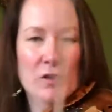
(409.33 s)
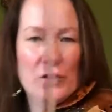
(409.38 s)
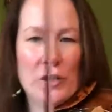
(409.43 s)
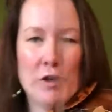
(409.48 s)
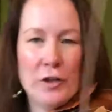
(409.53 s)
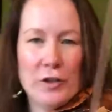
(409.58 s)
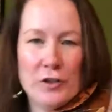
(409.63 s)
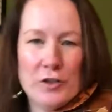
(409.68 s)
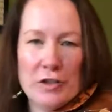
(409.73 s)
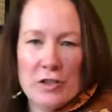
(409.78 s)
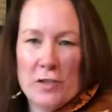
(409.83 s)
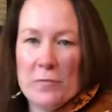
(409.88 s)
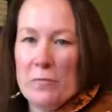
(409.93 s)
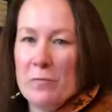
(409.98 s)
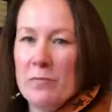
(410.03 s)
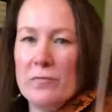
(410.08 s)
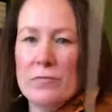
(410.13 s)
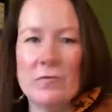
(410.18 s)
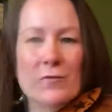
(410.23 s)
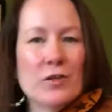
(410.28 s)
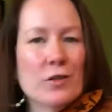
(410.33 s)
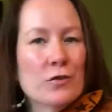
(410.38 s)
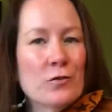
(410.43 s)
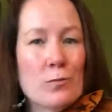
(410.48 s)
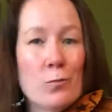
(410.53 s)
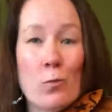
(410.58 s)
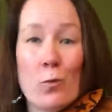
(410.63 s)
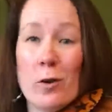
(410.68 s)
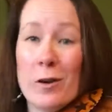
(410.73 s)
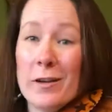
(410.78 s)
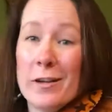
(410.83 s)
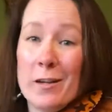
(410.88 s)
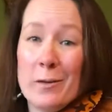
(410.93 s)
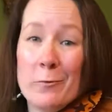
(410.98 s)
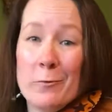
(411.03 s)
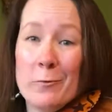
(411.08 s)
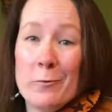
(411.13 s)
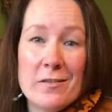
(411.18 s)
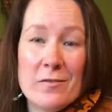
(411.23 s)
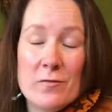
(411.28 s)
So you're just
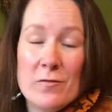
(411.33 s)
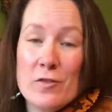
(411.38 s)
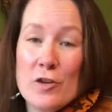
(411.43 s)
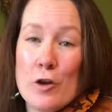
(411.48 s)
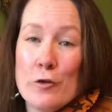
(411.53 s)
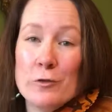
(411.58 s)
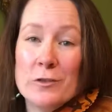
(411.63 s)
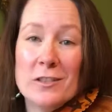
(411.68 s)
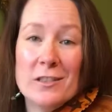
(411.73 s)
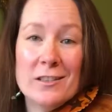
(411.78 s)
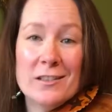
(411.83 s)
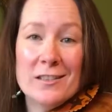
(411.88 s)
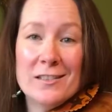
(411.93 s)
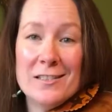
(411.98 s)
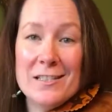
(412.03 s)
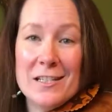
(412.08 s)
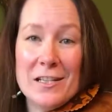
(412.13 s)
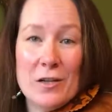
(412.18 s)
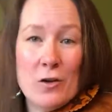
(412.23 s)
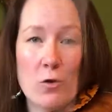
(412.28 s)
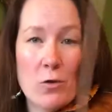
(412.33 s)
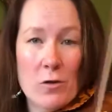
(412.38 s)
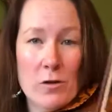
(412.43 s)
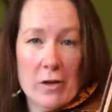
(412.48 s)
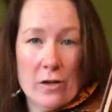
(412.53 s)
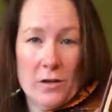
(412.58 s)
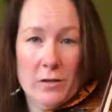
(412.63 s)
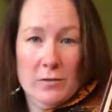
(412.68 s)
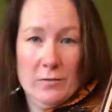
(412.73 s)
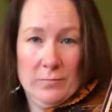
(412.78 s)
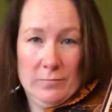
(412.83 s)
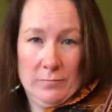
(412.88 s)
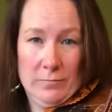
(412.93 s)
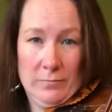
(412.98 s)
working with notes in the D chord.